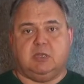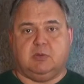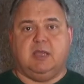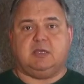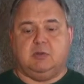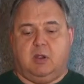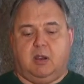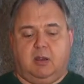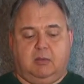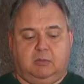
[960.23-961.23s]
a threat to
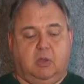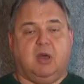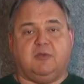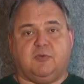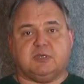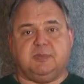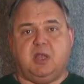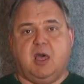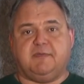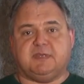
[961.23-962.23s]
our law enforcement
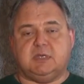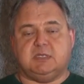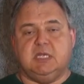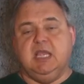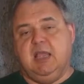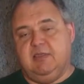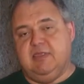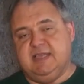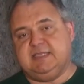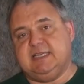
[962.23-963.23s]
officers.
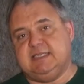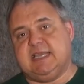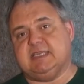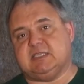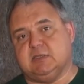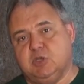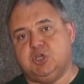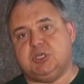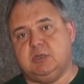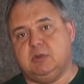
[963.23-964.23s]
This is a
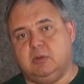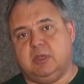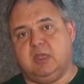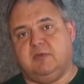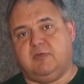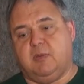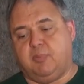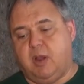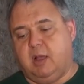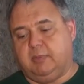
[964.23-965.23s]
solution looking for a
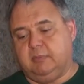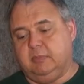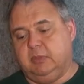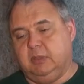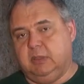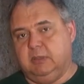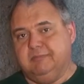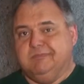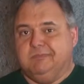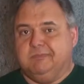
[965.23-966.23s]
problem.
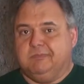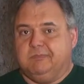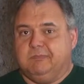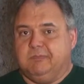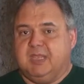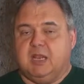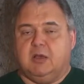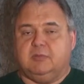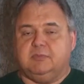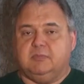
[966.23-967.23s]
You
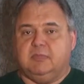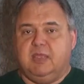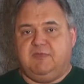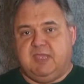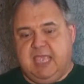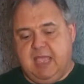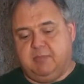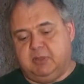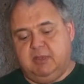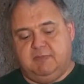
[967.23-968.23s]
know, if you can't
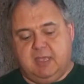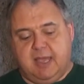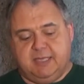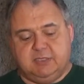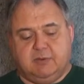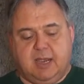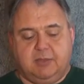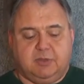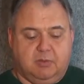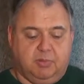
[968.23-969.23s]
believe the guys who are
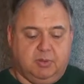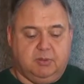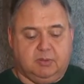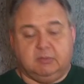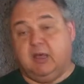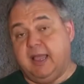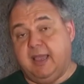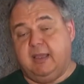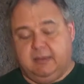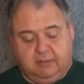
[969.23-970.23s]
out there putting their
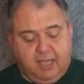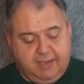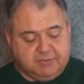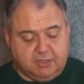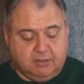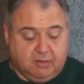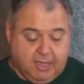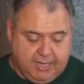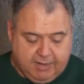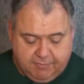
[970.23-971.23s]
lives on the
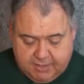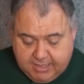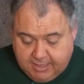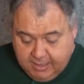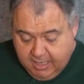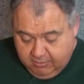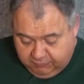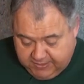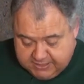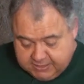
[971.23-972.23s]
line every day,
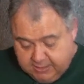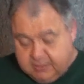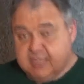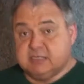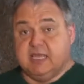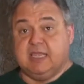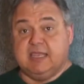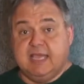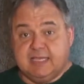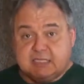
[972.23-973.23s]
facing things like
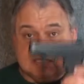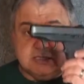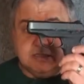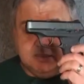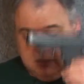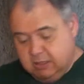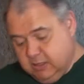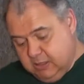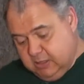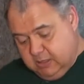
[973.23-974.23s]
this,
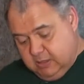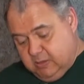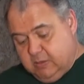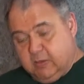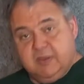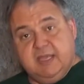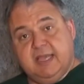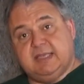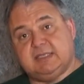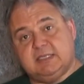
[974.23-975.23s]
or
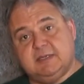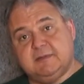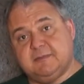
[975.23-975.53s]
this,